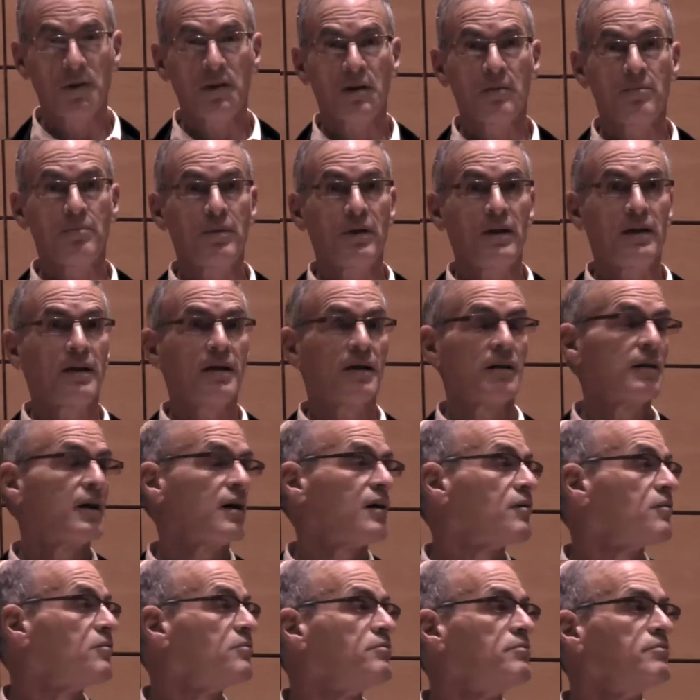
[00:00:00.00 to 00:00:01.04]
with the
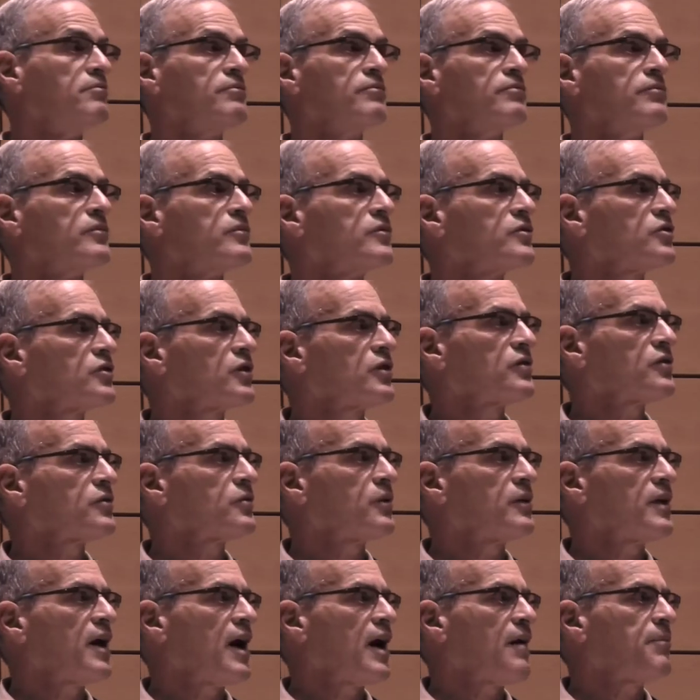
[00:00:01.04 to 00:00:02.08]
PLO. Just
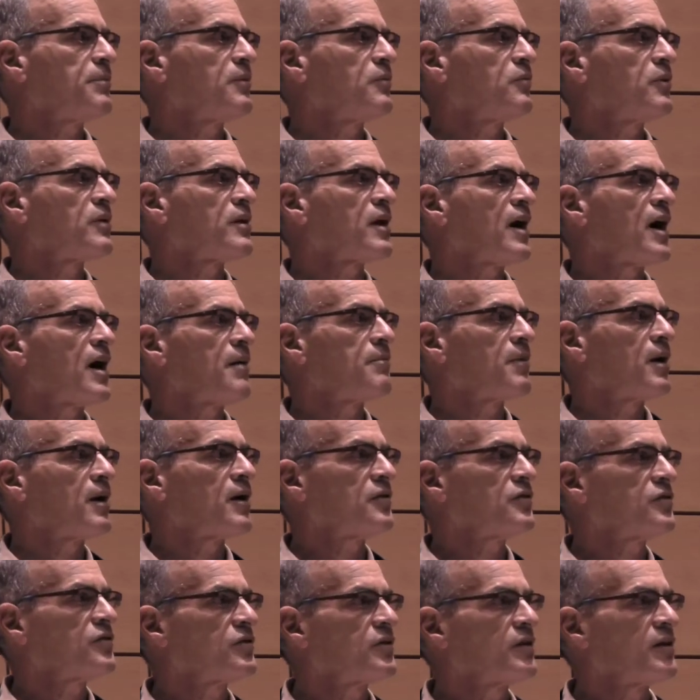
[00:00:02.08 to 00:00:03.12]
what happened with
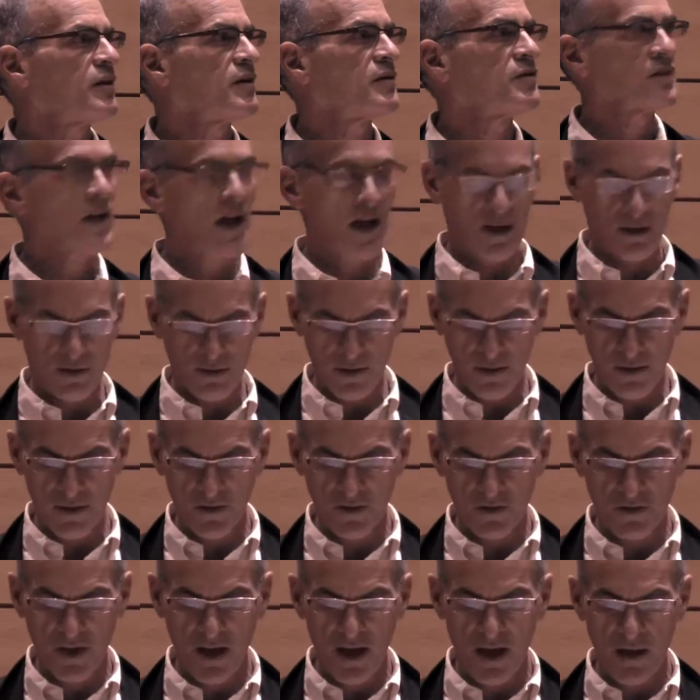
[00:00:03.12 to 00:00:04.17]
Hamas, exactly
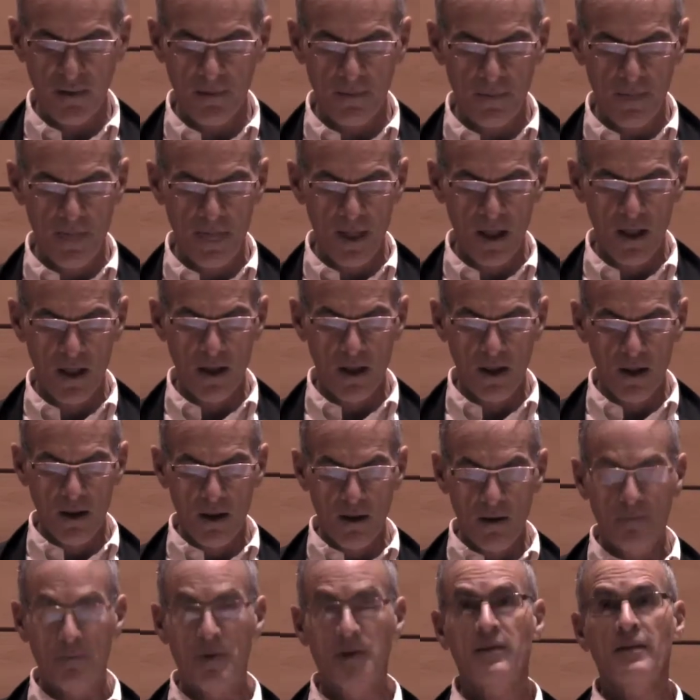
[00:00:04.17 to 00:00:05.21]
the same.
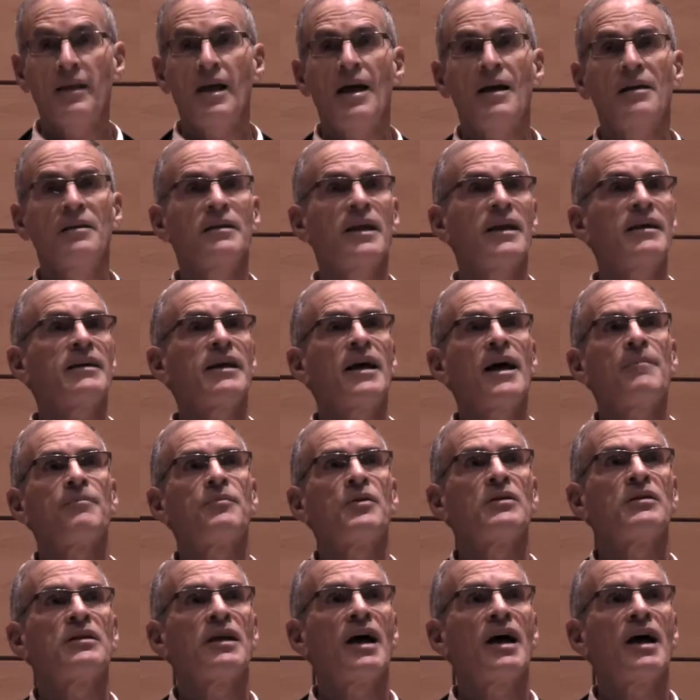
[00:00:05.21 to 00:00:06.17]
But then they kept